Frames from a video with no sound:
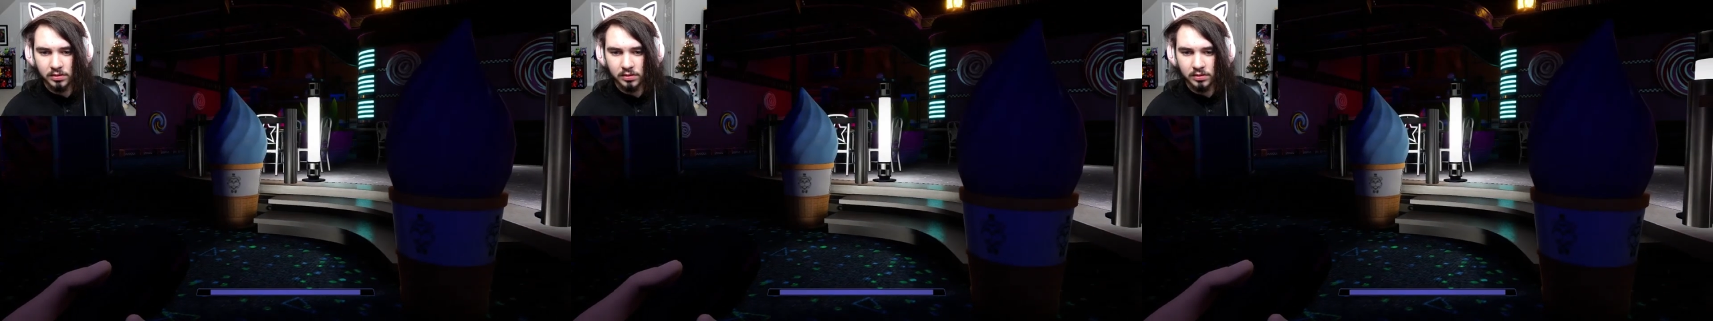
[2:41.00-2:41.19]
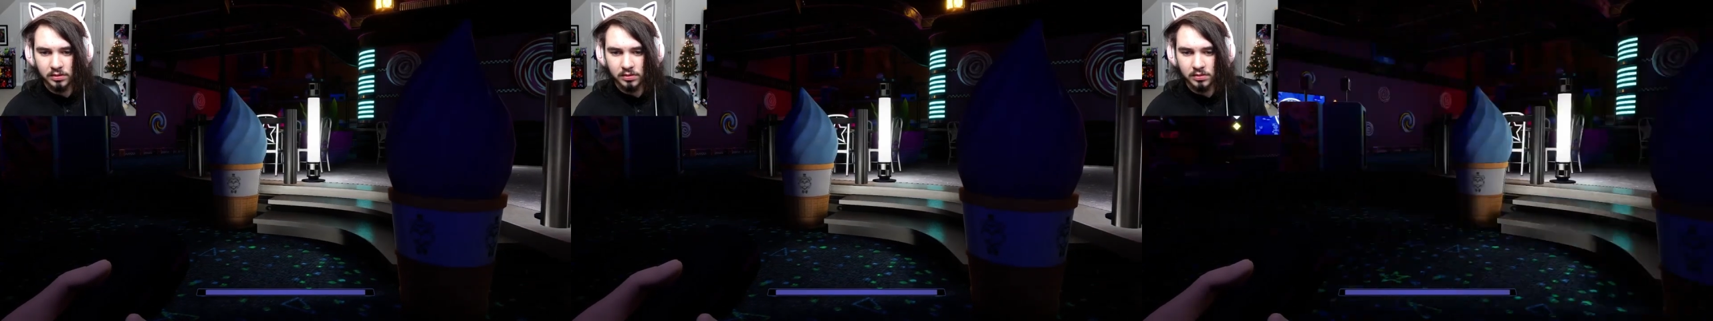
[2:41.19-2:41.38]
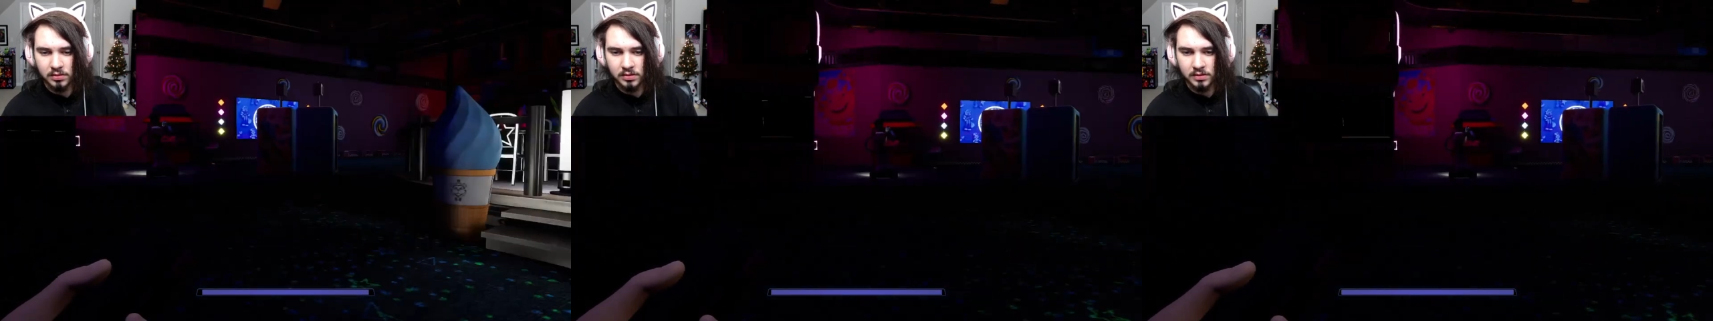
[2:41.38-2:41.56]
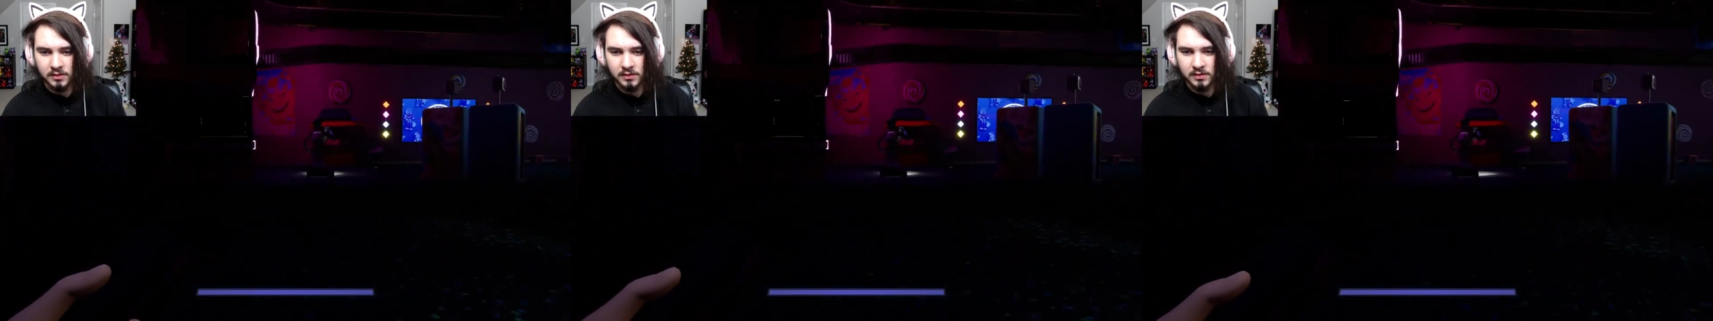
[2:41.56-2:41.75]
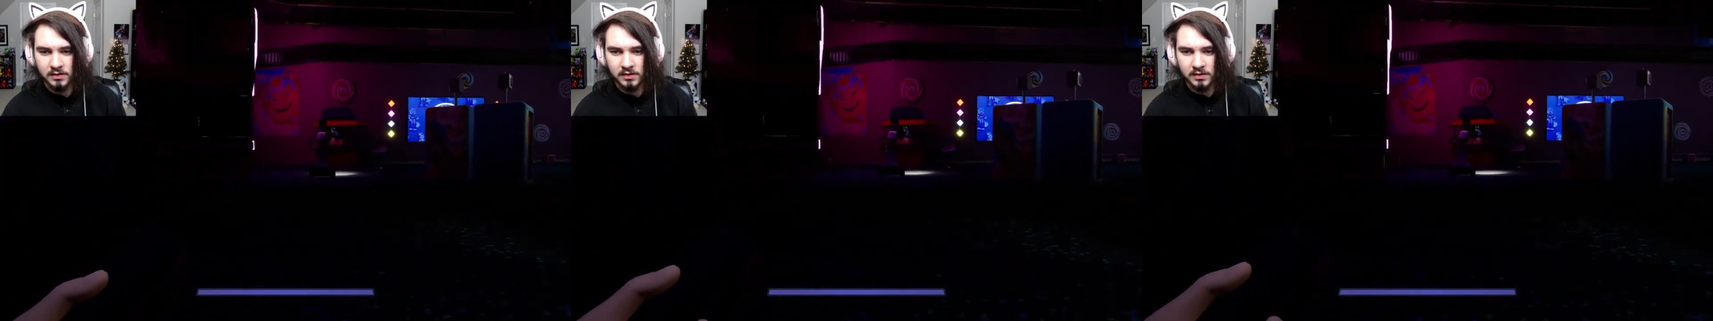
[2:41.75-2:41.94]

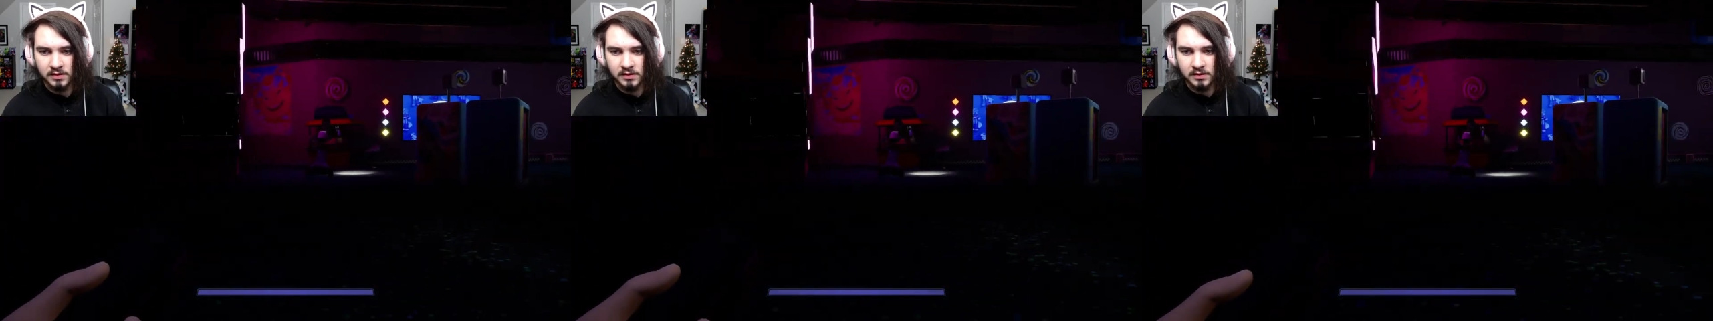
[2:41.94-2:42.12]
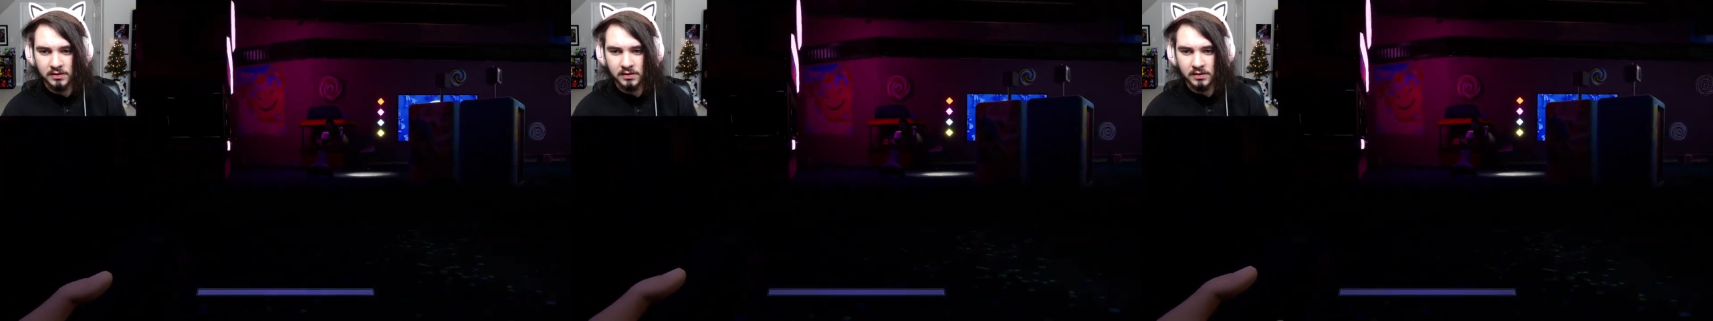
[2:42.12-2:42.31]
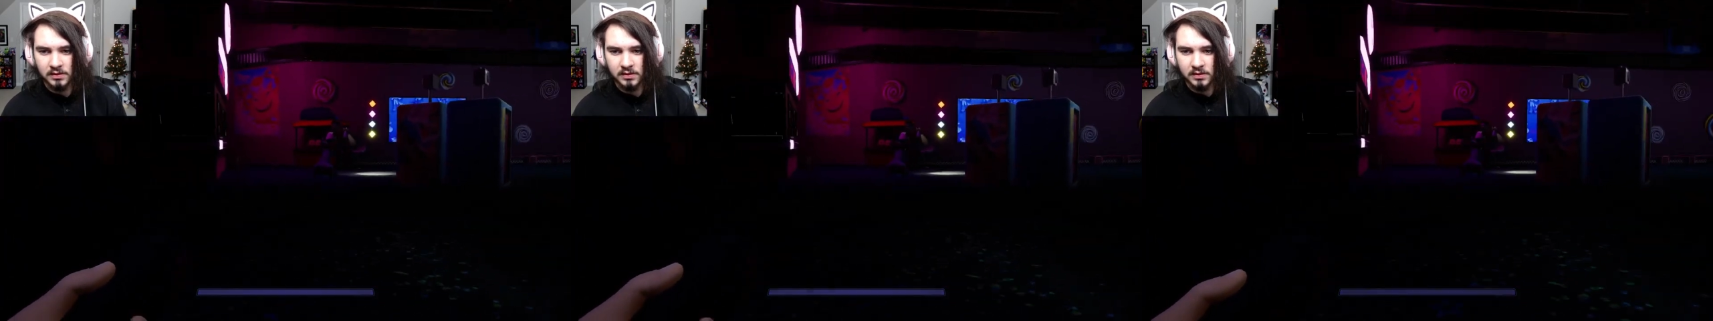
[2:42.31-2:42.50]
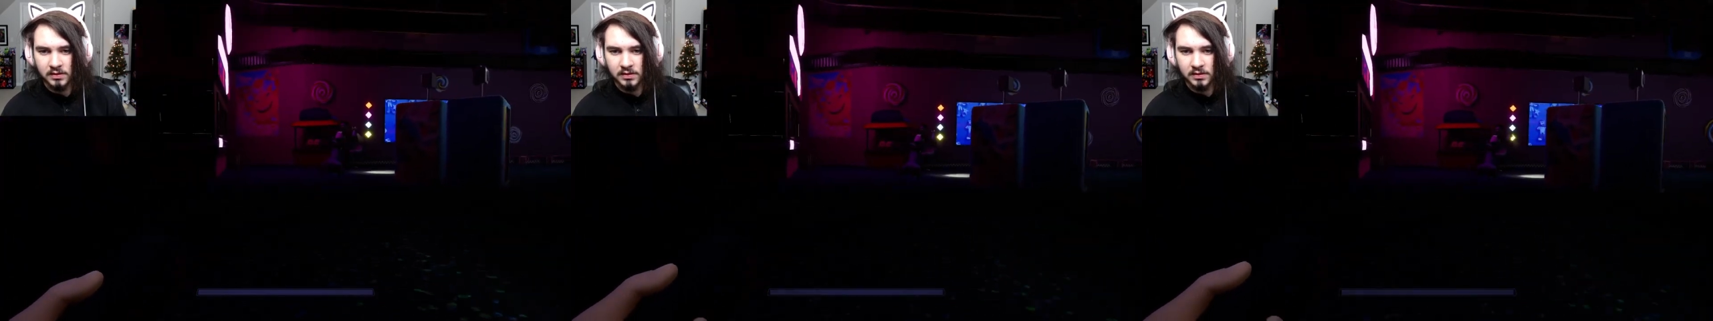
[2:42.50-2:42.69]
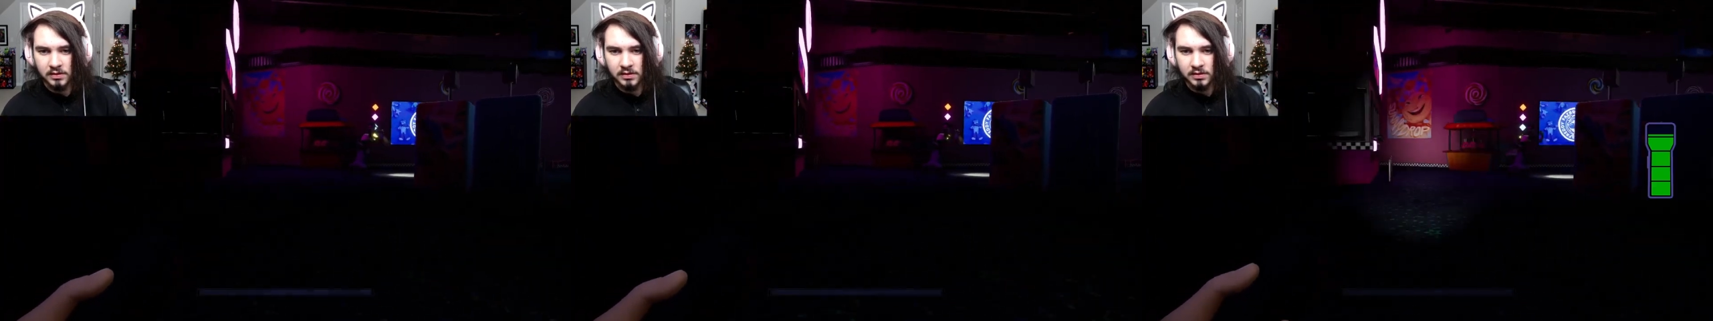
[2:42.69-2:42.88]

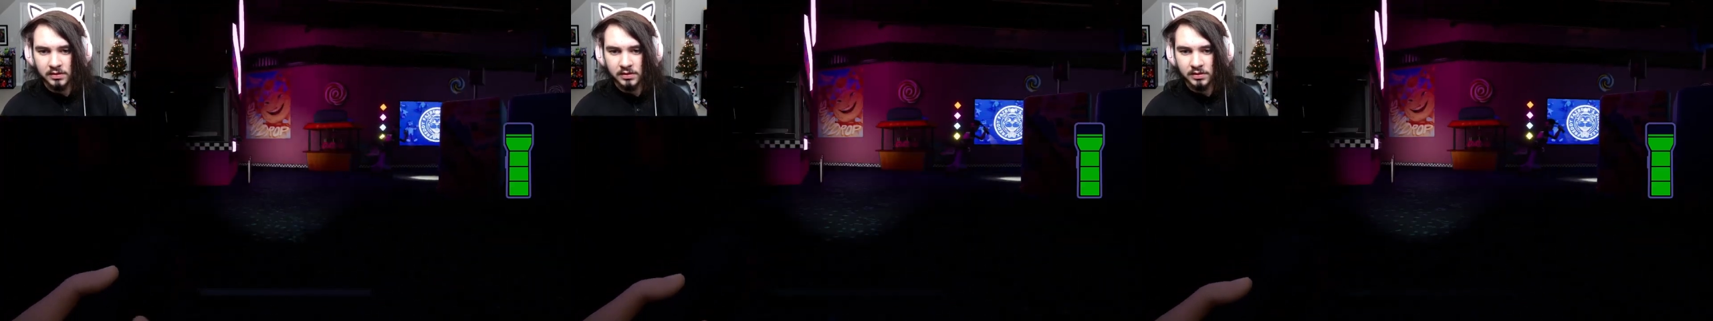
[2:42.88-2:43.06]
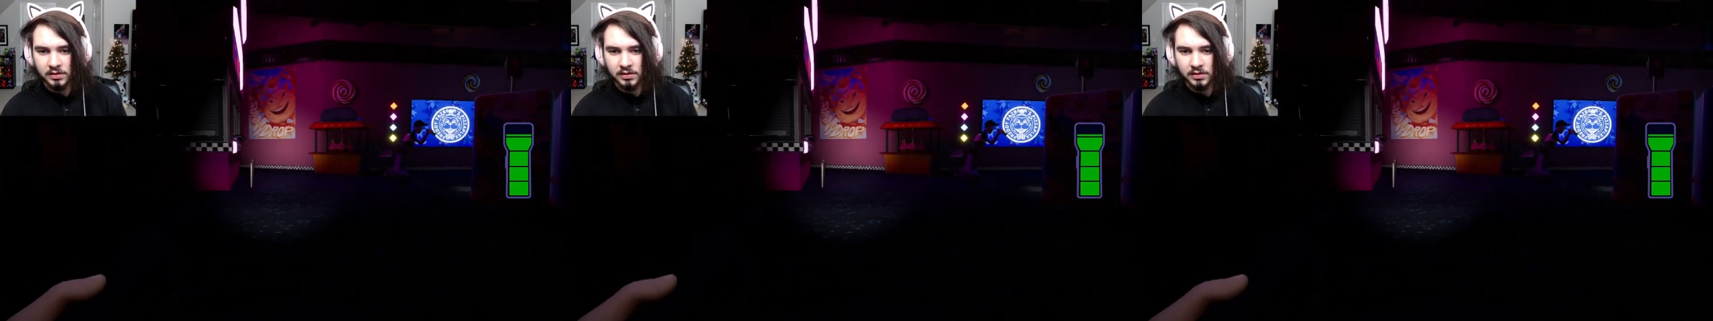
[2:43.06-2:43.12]
No one is speaking in this clip.